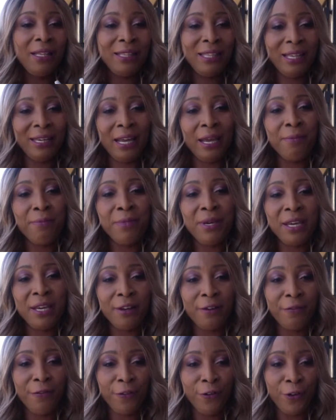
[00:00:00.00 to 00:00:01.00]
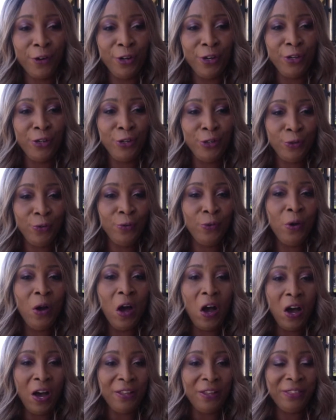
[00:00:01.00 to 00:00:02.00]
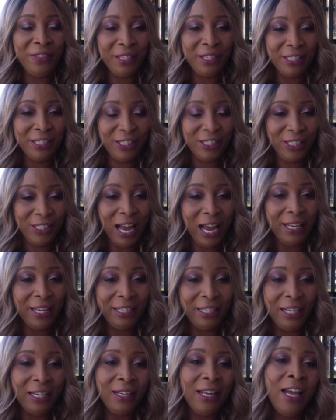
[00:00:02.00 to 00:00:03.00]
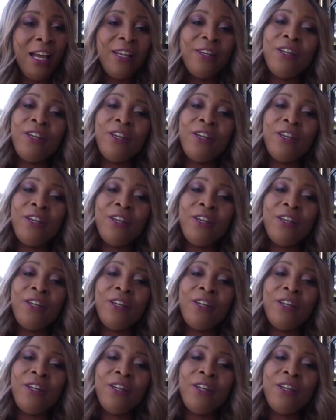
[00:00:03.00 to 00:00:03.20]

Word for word: that I make for you on this channel.